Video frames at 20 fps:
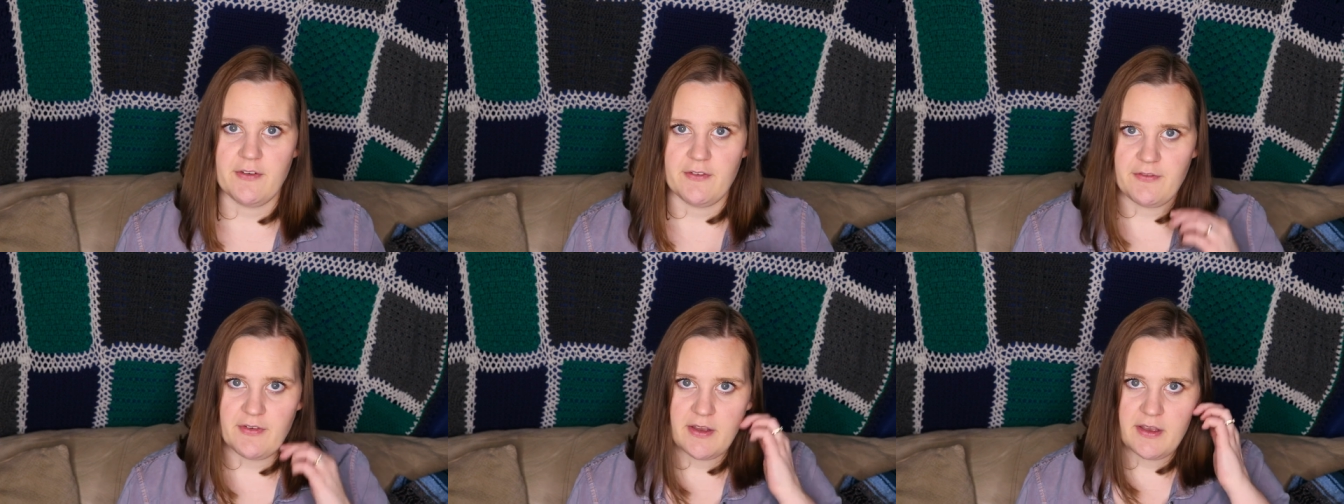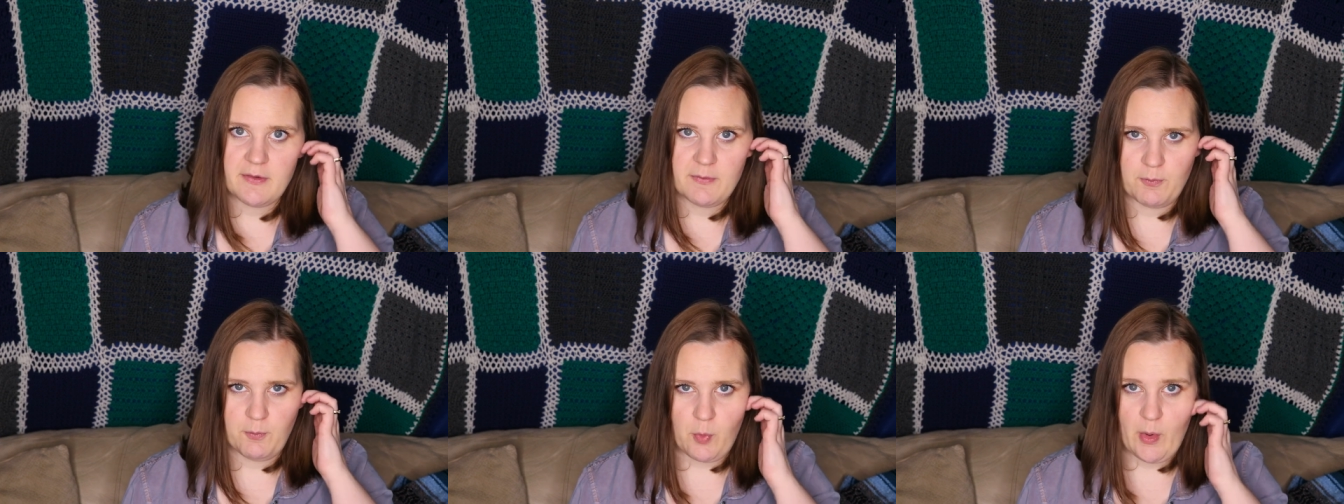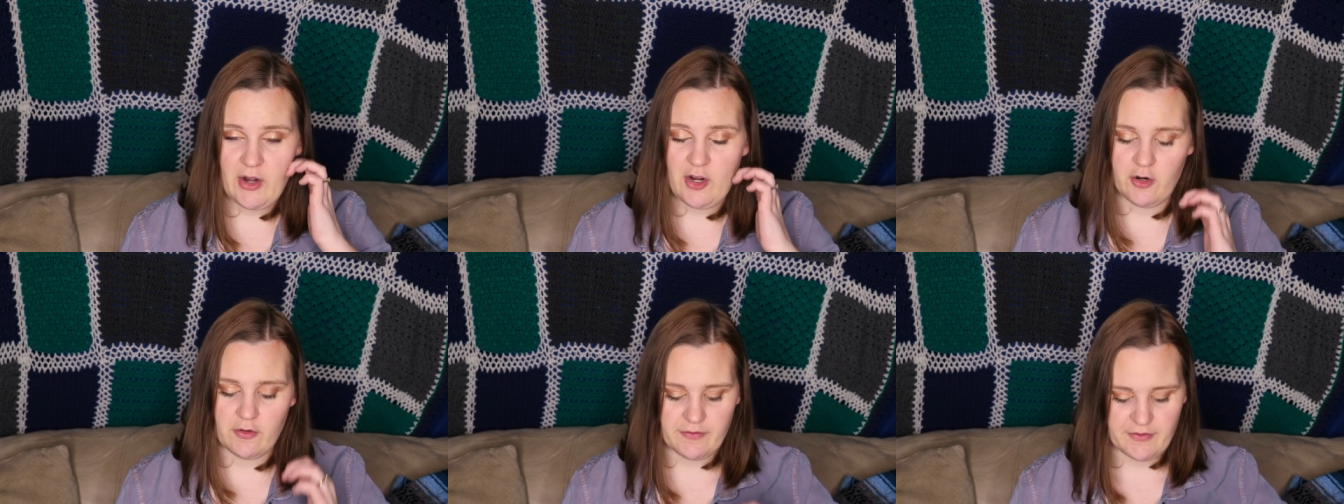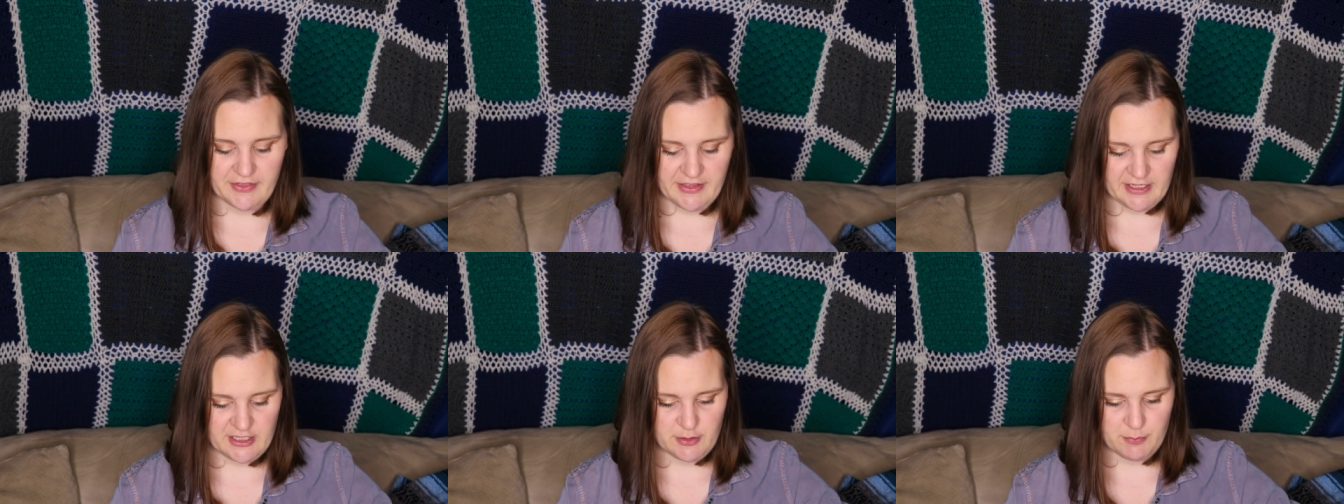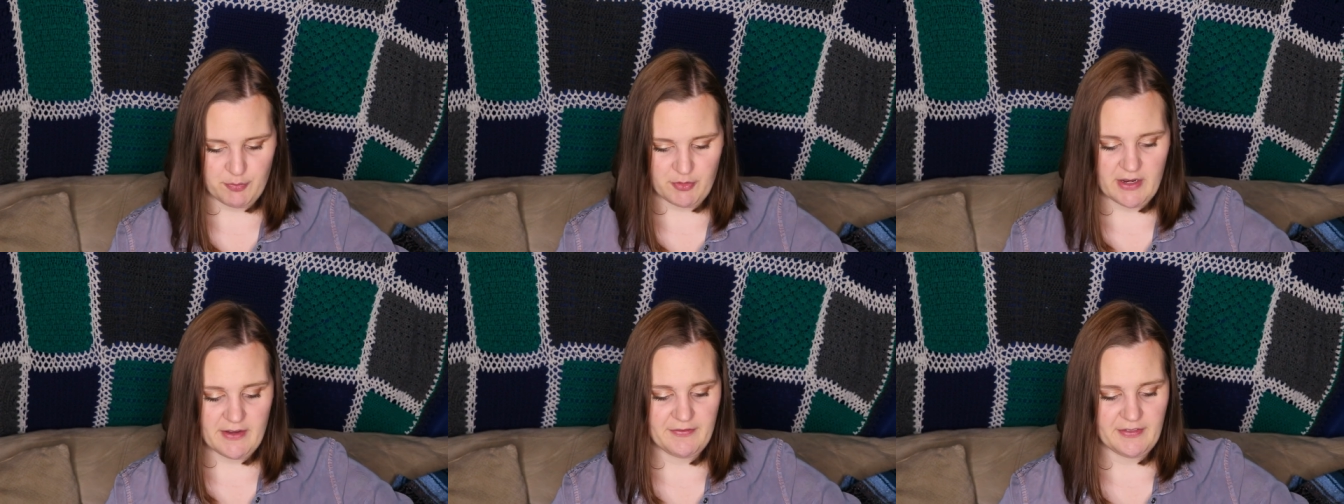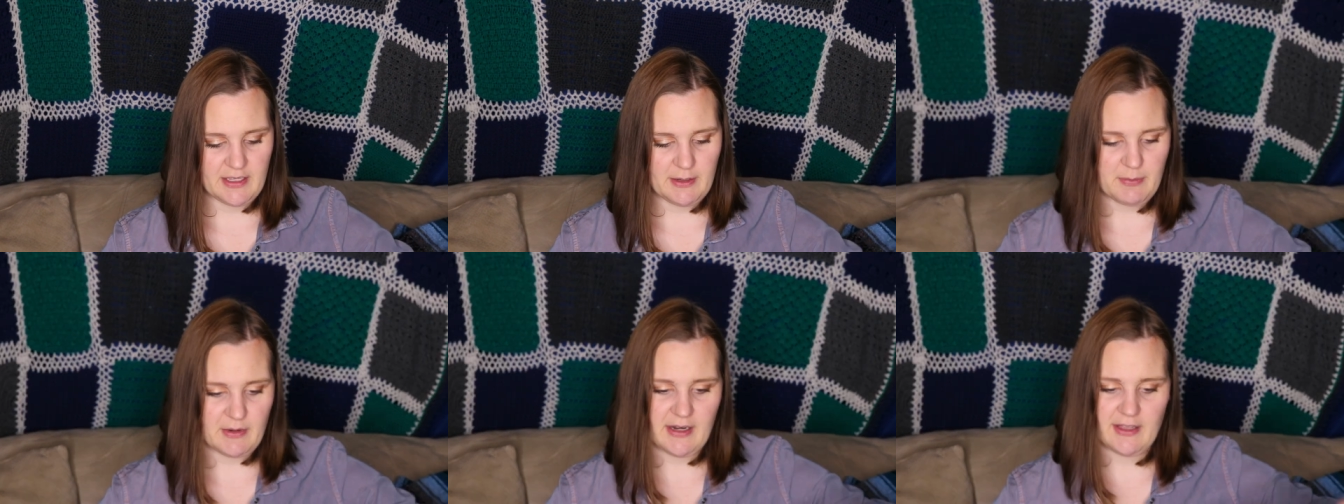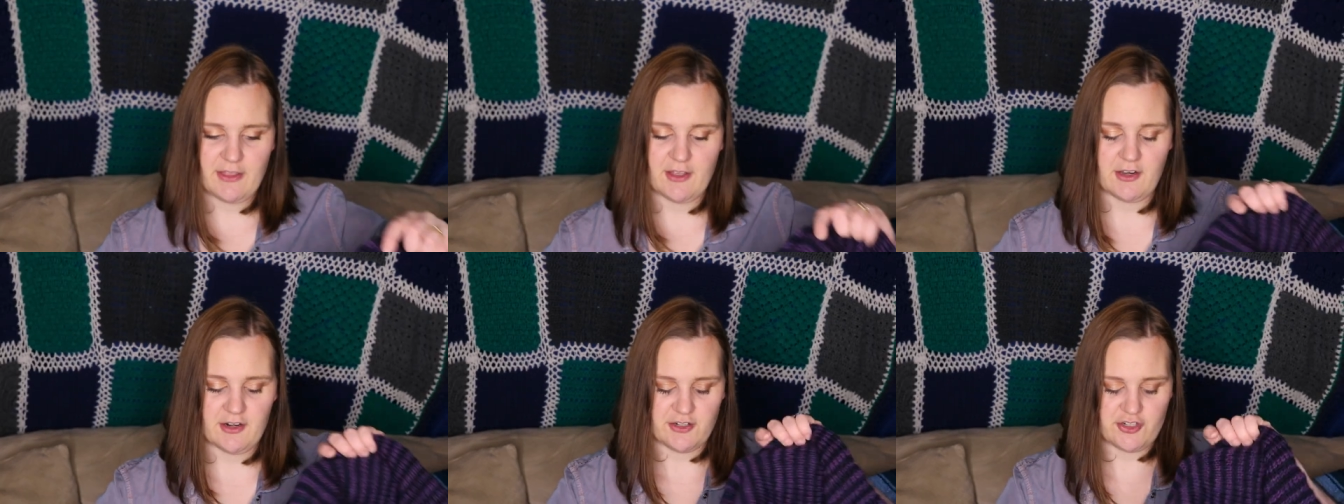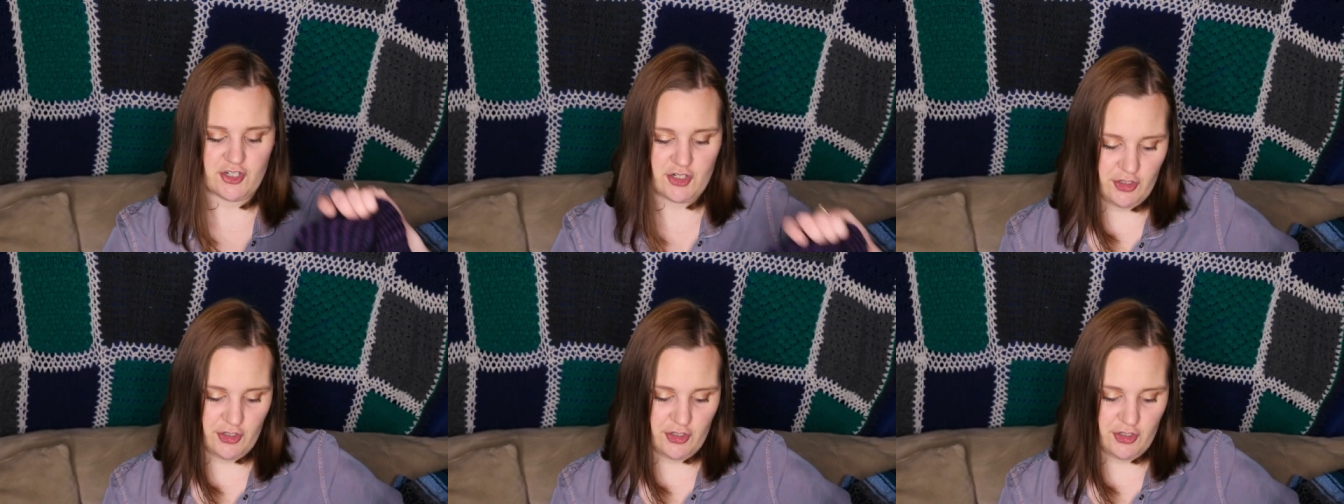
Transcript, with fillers: of went over this briefly but I thought I'd